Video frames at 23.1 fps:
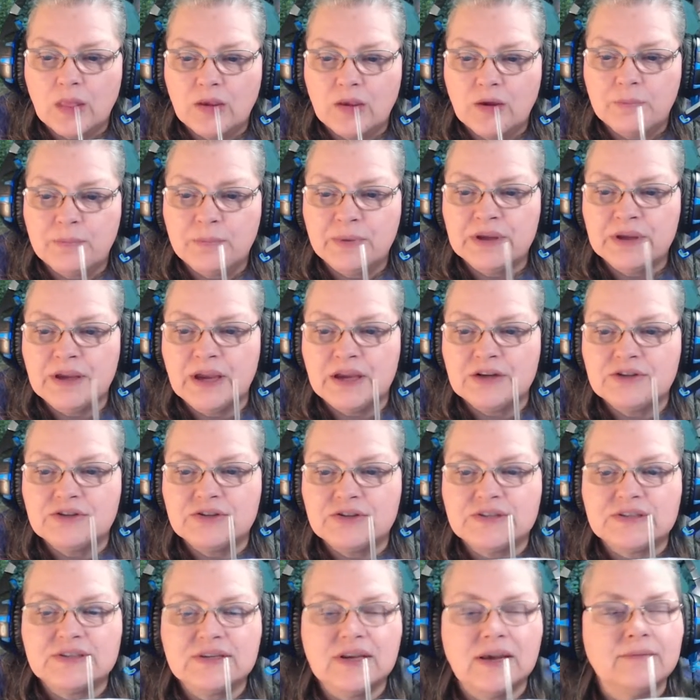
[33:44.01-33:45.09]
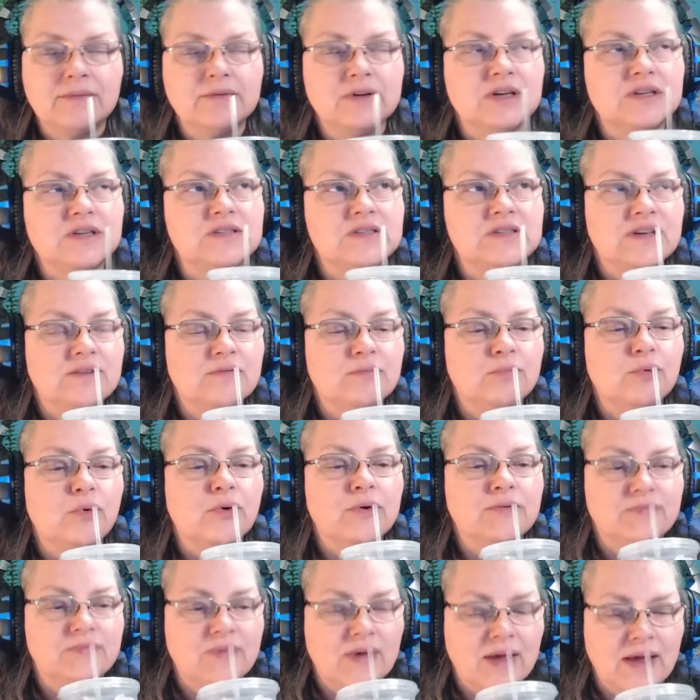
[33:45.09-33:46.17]
Your pH is 7 and
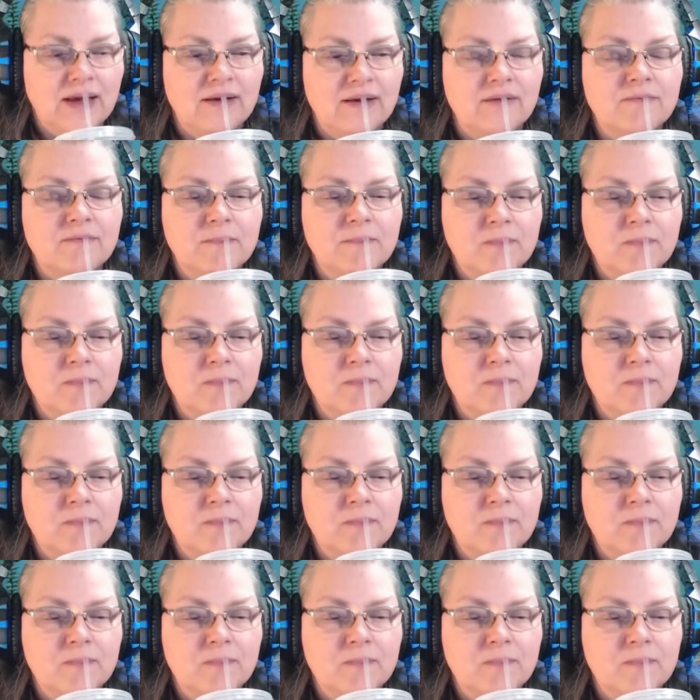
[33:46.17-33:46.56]
7.5.